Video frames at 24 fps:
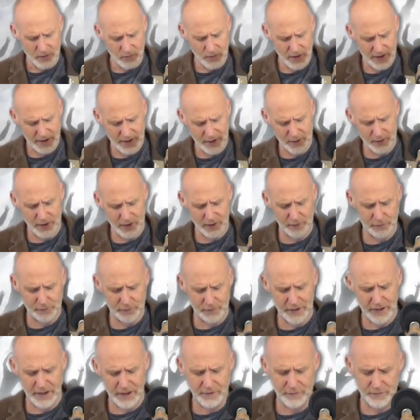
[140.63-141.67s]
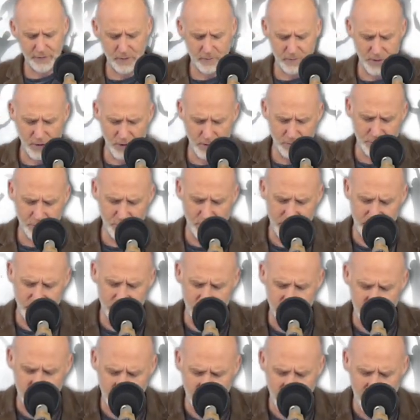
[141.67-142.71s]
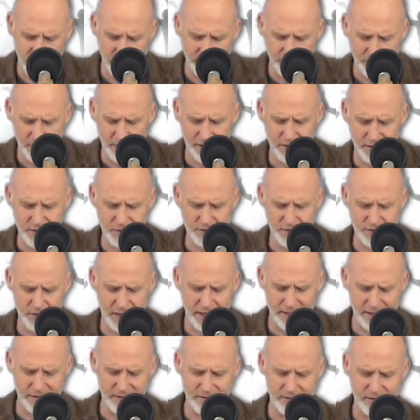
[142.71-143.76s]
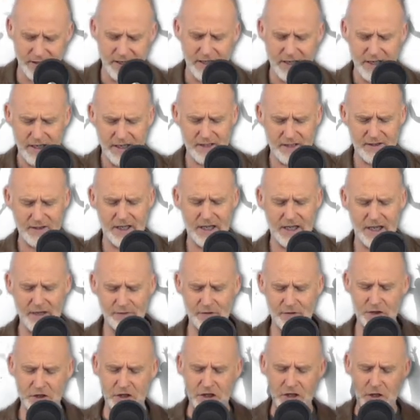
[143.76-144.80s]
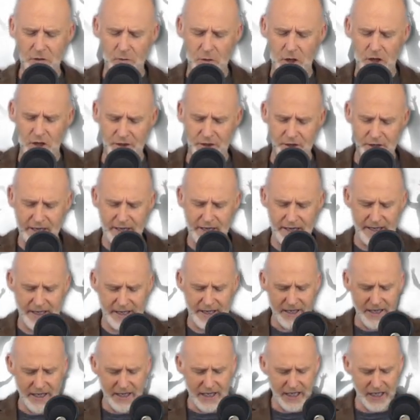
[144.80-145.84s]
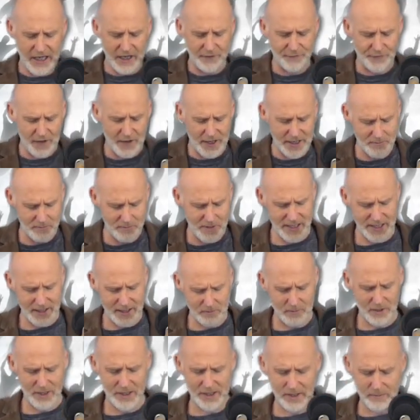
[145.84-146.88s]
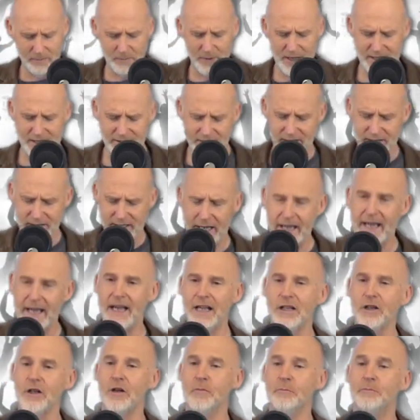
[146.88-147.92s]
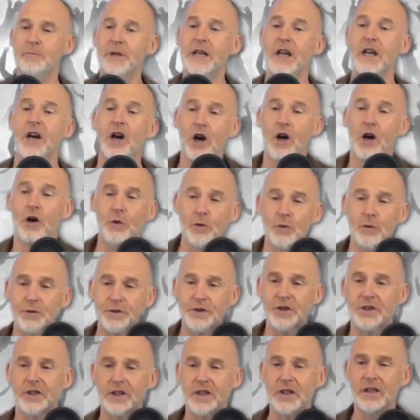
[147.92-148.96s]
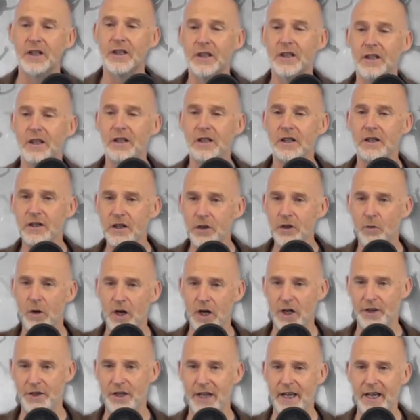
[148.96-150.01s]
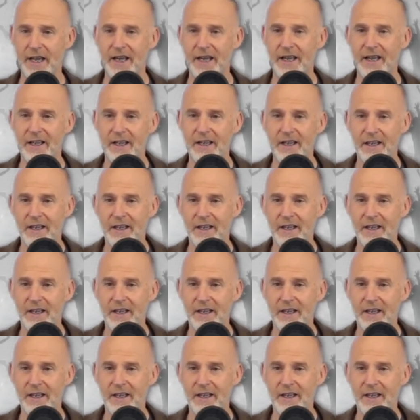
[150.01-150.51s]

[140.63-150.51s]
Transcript: Where can I flee from your presence? If I ascend into heaven, you are there. If I make my bed in hell, behold, you are there.